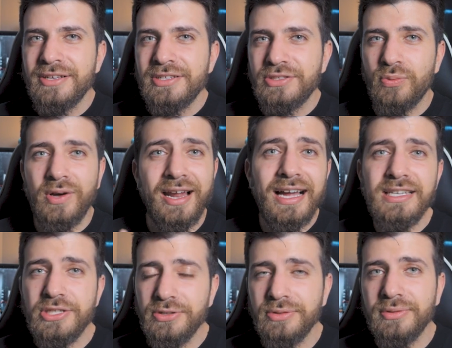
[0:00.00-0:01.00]
So what I
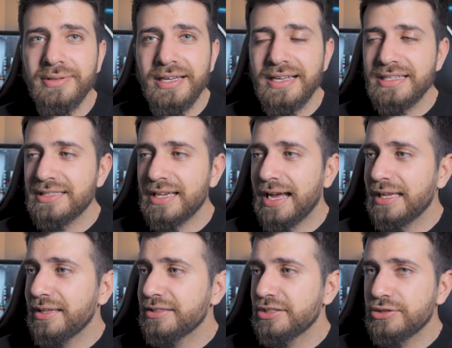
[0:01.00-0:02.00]
do is I
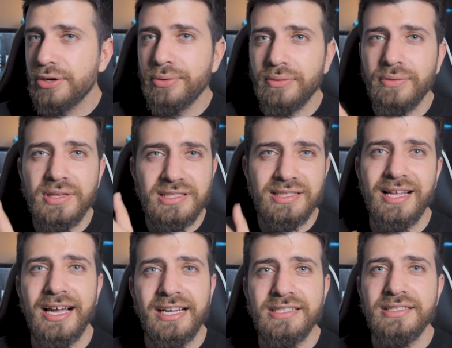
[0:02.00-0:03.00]
like to go through the
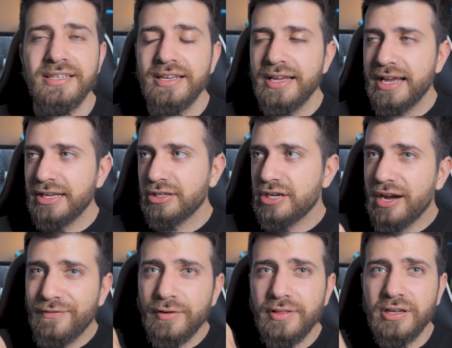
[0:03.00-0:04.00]
slides and
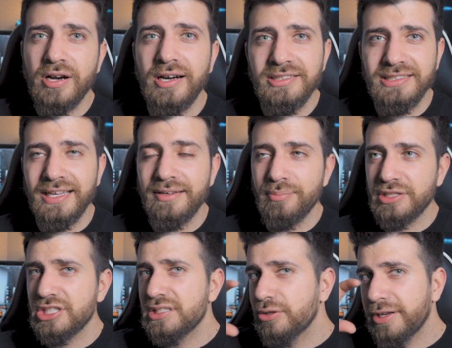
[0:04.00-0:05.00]
cover the content, but
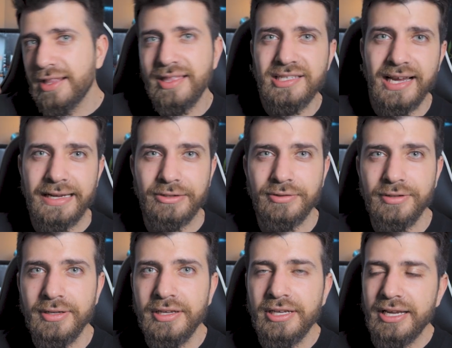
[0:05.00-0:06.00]
just look at the title
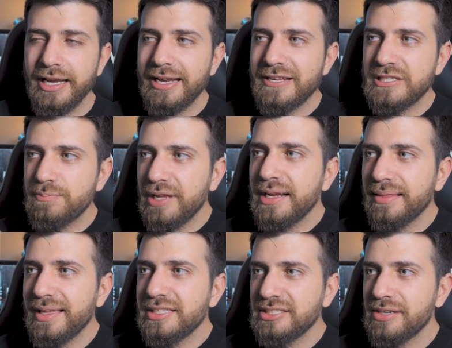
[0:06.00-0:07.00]
and explain
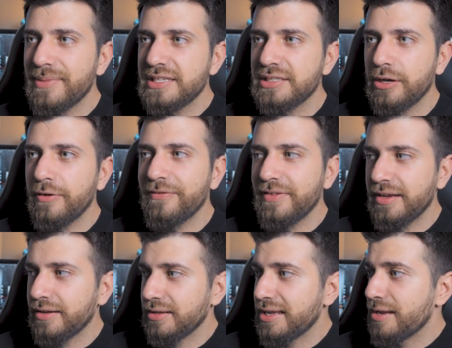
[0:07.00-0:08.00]
things to myself
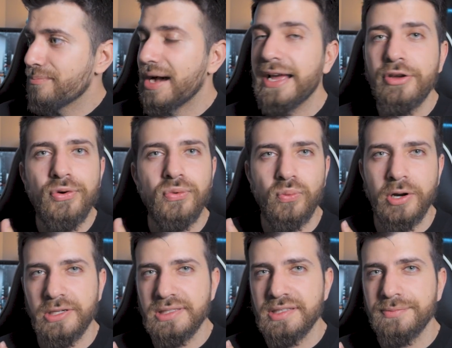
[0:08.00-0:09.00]
in my own
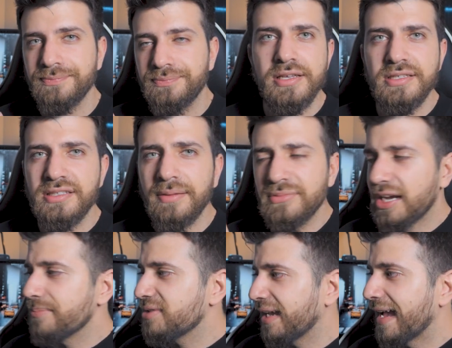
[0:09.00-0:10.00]
words.
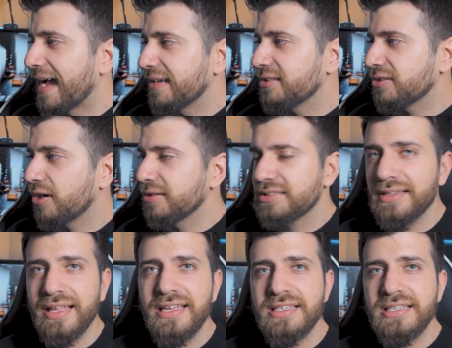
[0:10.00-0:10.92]
Sometimes I add content that